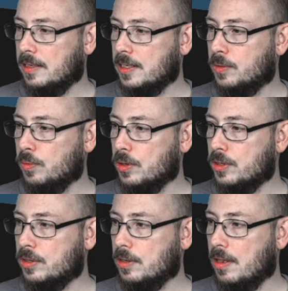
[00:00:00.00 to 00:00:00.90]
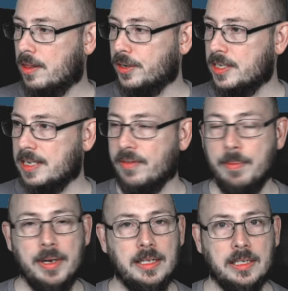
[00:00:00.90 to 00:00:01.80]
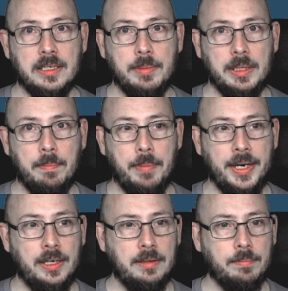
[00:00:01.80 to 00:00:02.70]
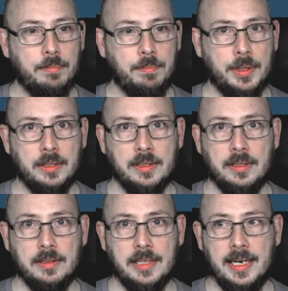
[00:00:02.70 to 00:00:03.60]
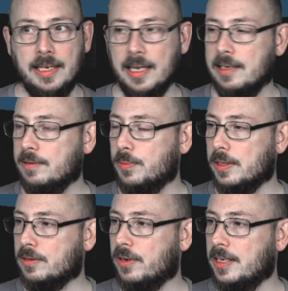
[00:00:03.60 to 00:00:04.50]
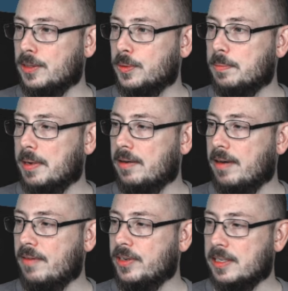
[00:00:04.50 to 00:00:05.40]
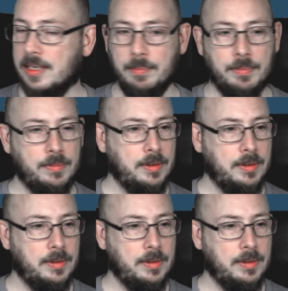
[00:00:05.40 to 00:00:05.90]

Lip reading: This was 37 minutes. It's a bit better, but then again, we'll try and do it better every time.